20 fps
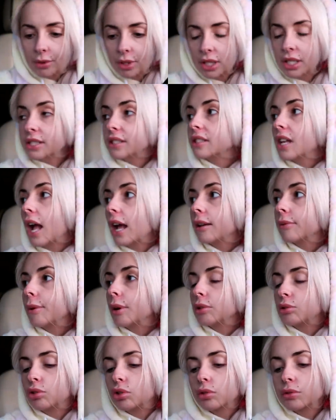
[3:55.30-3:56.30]
really sad
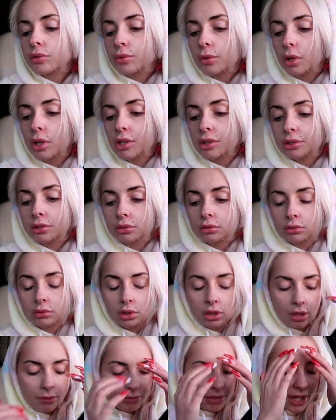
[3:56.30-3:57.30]
about Juice WRLD.
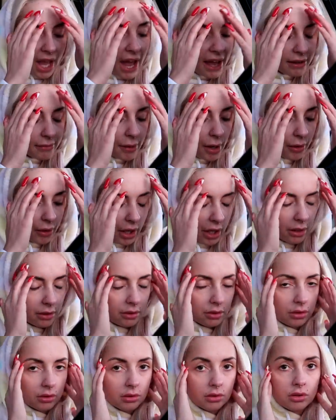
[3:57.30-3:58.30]
Like, I'm sad about it.
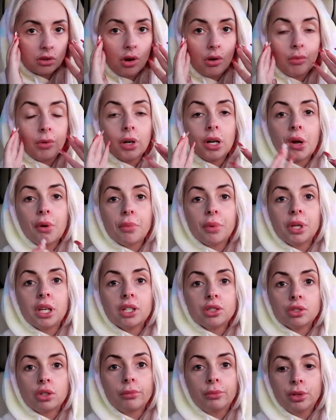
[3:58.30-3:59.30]
So we're gonna play a
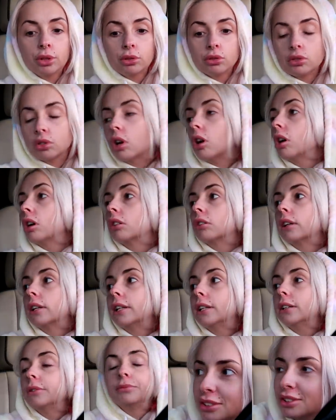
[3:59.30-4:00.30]
tribute song.
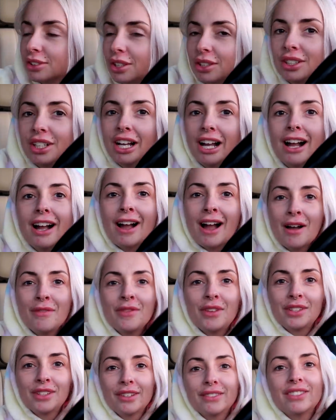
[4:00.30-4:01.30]
Ready? Stolen, huh? I'm
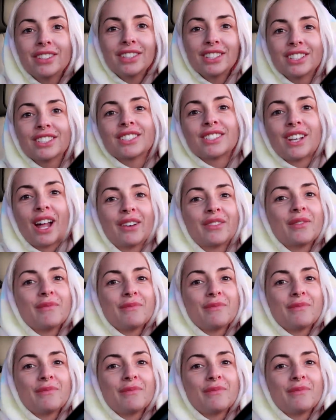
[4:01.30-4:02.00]
the definition of a